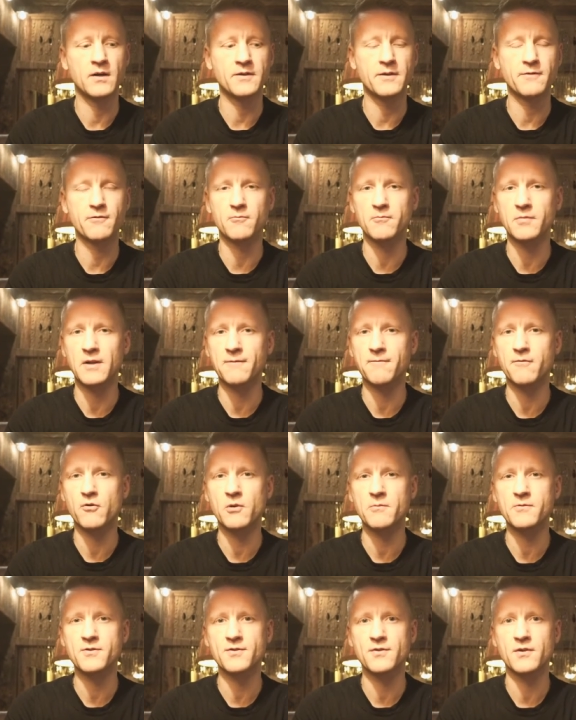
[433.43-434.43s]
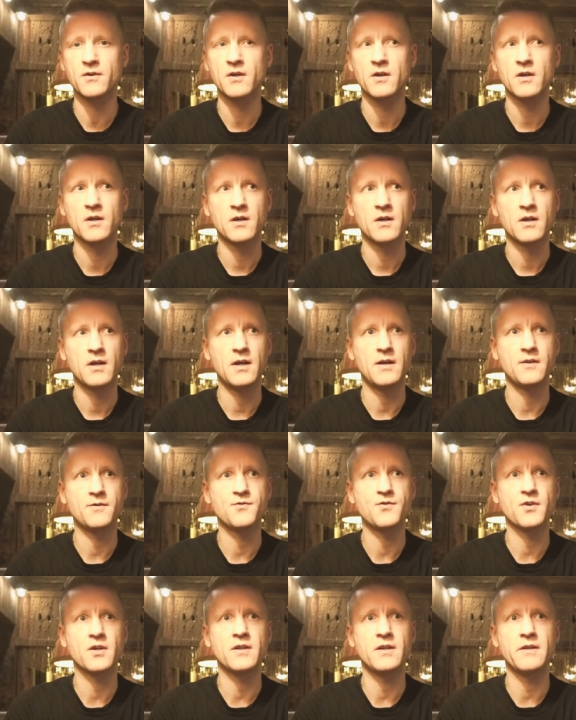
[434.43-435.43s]
different platforms,
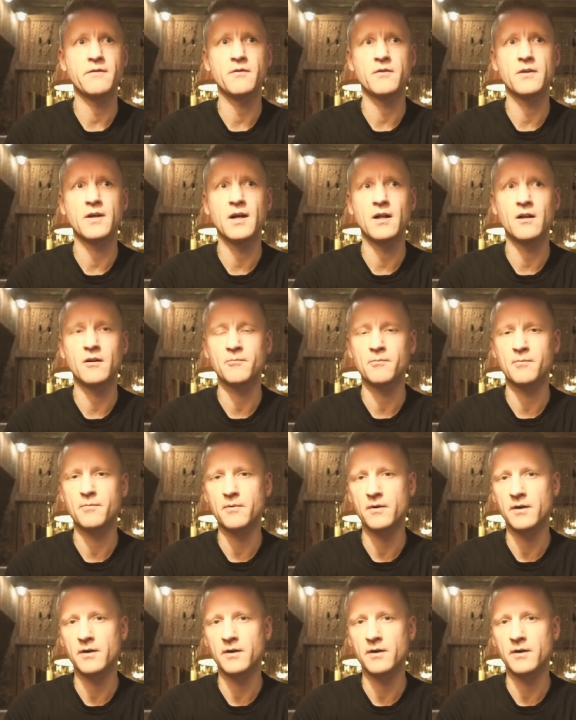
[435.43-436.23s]
and she can even help